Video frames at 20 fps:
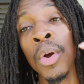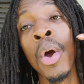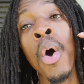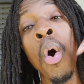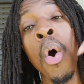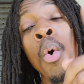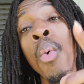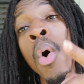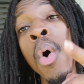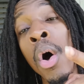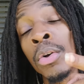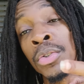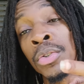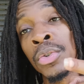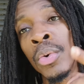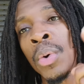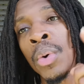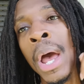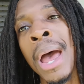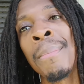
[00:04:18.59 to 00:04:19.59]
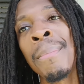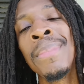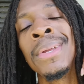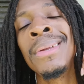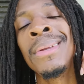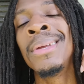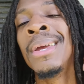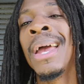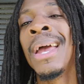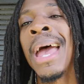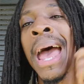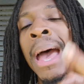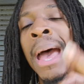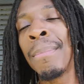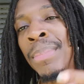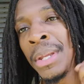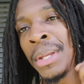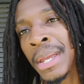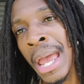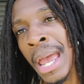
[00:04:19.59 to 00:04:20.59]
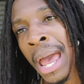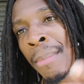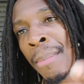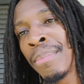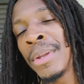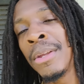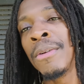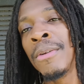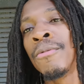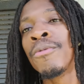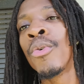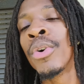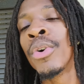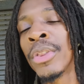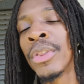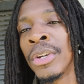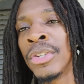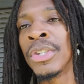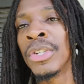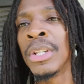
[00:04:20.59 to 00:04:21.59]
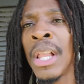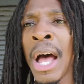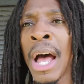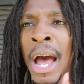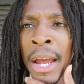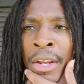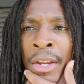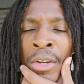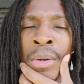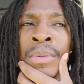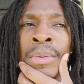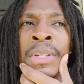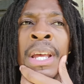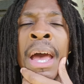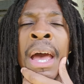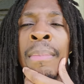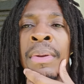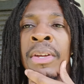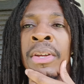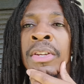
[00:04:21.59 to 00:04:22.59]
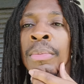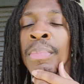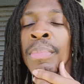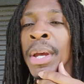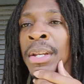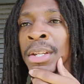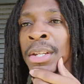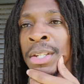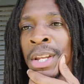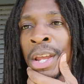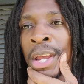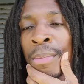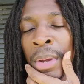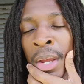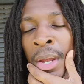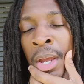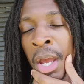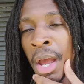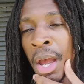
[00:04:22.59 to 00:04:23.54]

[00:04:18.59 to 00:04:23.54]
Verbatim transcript: Oh, also, happy, happy, happy 4th of July. You know I'm saying? Happy Independence Day, man.